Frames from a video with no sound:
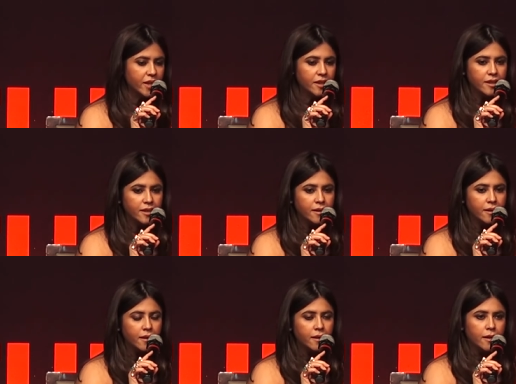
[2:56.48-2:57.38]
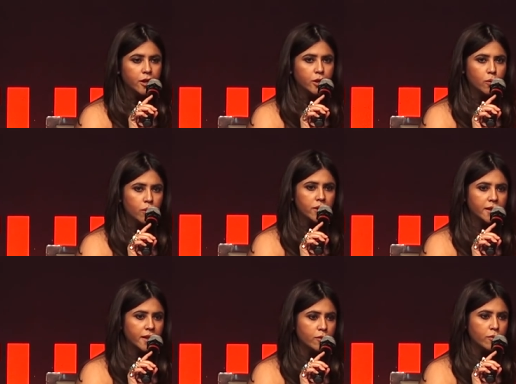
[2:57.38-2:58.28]
clearly told
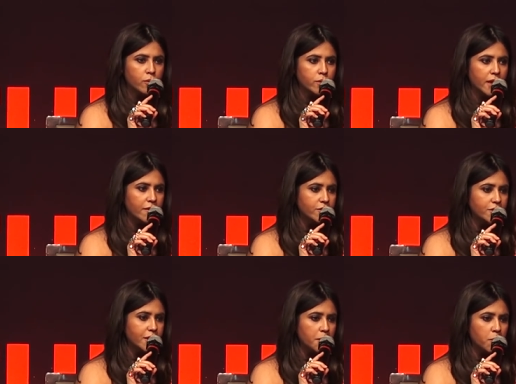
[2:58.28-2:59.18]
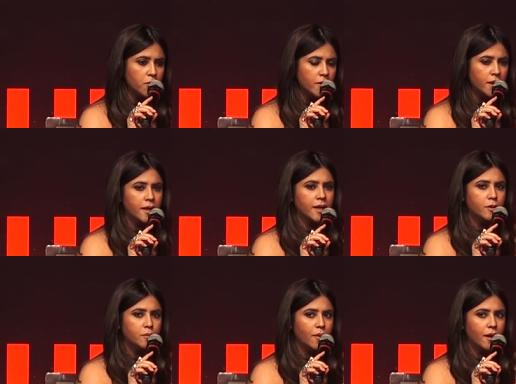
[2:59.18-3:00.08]
that I don't know television anymore and I had
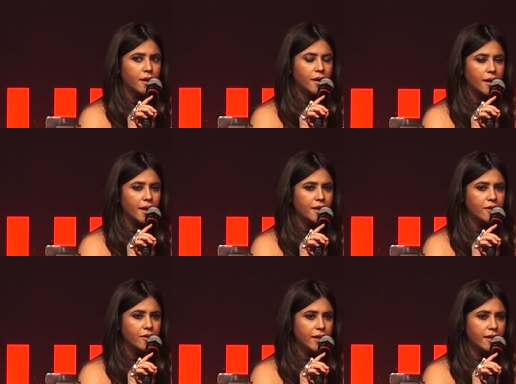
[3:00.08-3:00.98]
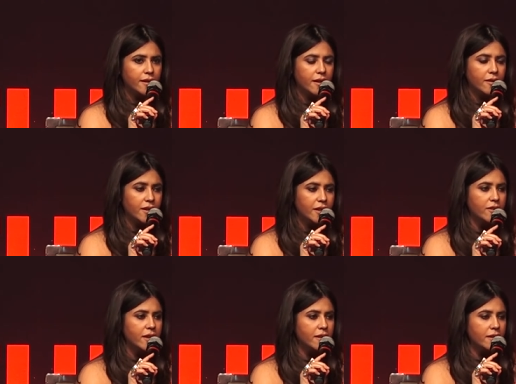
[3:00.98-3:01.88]
to work and create and
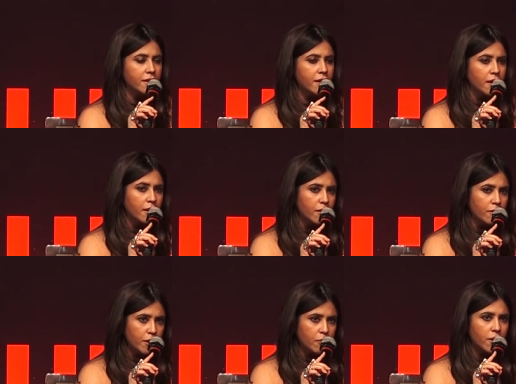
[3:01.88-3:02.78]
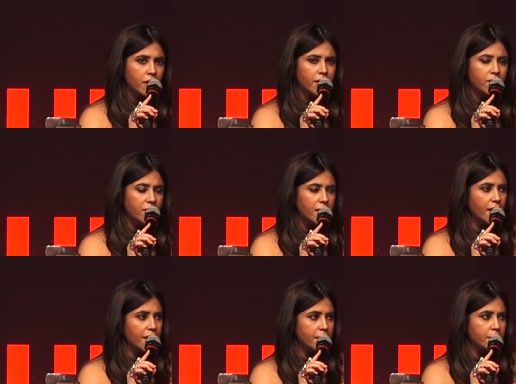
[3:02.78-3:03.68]
recreate and rework and
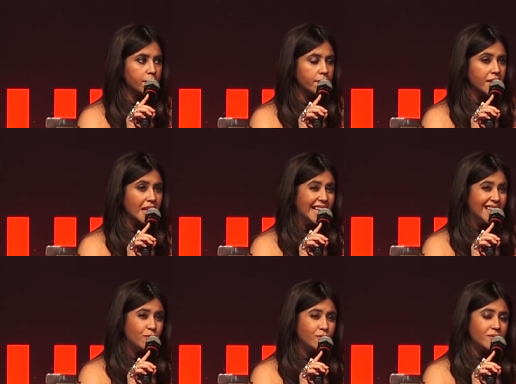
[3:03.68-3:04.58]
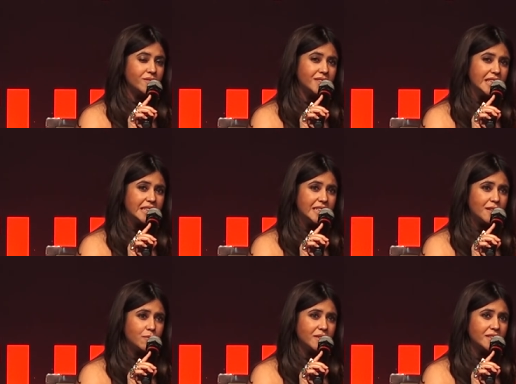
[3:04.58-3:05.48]
realign. 2016 was